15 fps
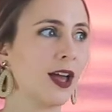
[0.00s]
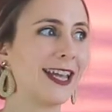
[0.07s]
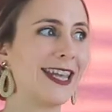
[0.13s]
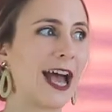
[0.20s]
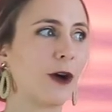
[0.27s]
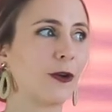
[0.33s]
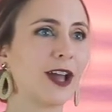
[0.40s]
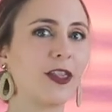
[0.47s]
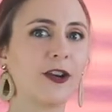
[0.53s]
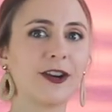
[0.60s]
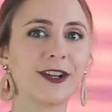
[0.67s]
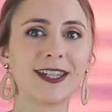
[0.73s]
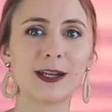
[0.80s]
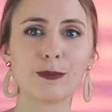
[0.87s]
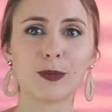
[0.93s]
Now another
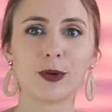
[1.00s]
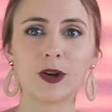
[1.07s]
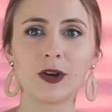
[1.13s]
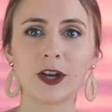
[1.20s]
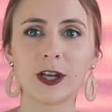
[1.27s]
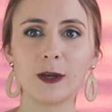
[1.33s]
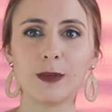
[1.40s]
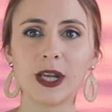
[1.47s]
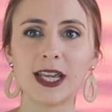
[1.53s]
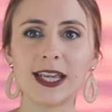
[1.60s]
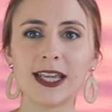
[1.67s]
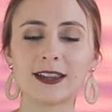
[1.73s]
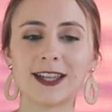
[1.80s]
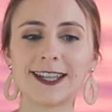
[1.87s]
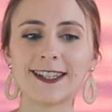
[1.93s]
example could
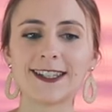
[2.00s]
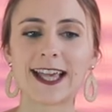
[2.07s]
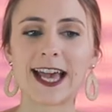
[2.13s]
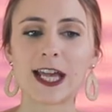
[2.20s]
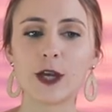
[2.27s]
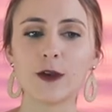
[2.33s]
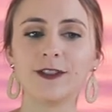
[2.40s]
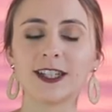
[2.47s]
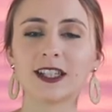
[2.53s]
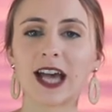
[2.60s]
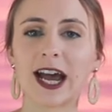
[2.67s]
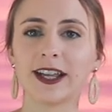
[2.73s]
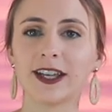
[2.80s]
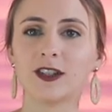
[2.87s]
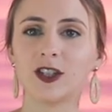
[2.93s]
be, let's say you've
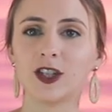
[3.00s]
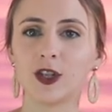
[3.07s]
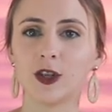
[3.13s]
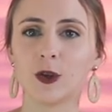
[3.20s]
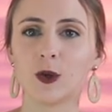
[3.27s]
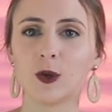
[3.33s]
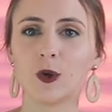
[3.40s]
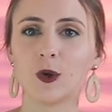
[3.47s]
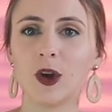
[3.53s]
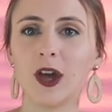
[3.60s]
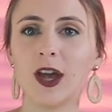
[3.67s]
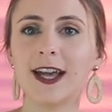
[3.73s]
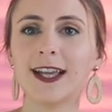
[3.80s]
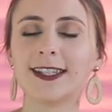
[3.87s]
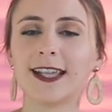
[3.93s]
decided to
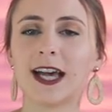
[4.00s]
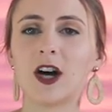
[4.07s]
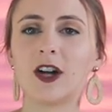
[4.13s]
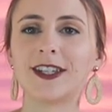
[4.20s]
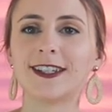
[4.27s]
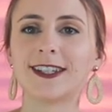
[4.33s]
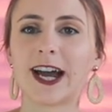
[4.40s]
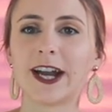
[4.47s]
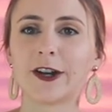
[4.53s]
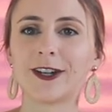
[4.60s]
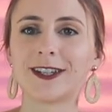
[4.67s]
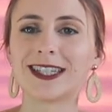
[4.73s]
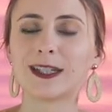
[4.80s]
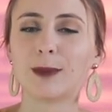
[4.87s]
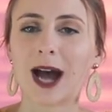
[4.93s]
sell designer
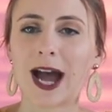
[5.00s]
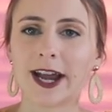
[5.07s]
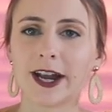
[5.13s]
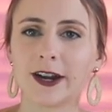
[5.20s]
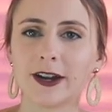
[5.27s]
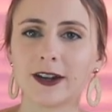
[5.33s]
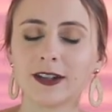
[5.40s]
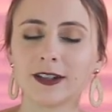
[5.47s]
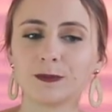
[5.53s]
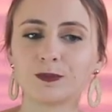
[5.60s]
inspired